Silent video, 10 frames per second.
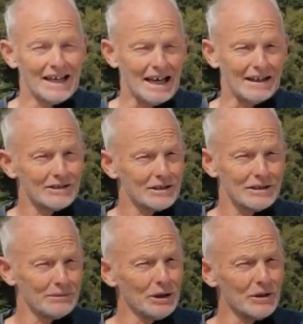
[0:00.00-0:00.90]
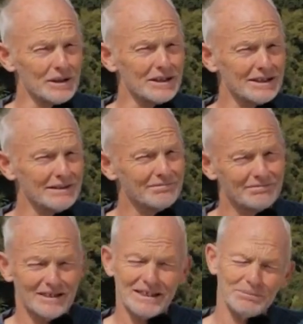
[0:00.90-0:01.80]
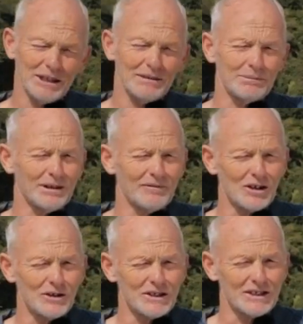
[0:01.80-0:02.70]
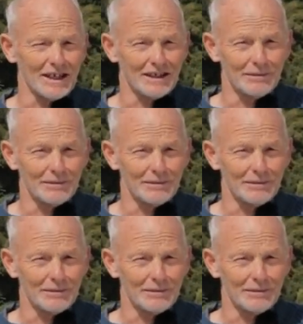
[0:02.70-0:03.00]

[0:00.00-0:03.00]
and to be honest, it's been a bit of a godsend.